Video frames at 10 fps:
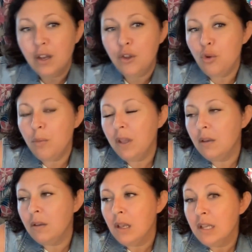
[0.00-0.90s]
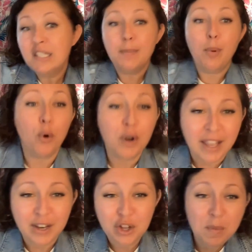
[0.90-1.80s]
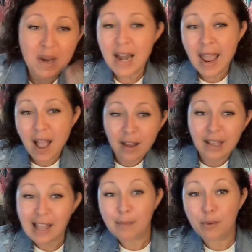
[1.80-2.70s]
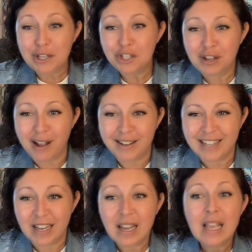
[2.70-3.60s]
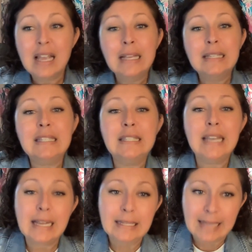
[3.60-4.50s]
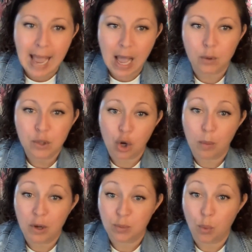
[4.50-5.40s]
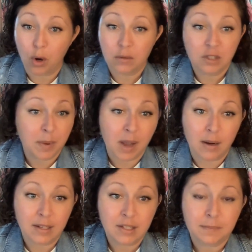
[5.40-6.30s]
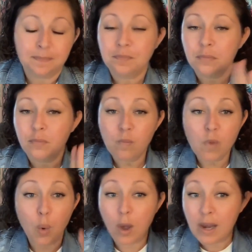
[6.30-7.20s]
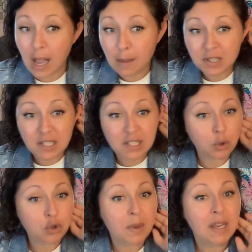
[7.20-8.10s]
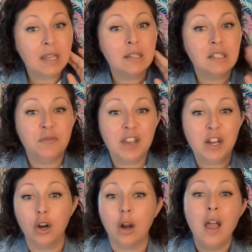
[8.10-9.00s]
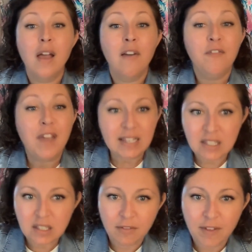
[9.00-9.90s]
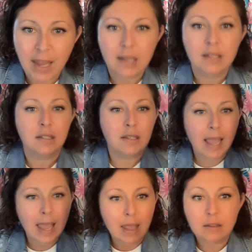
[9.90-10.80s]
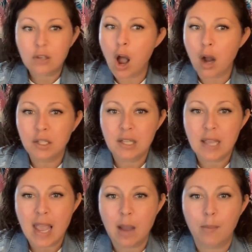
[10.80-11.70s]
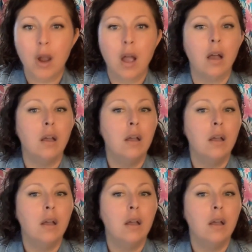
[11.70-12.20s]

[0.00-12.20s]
human supported human and AI collaboration content stands out so much more, to be honest. When it comes to the social media sphere, face to face, talk to the camera,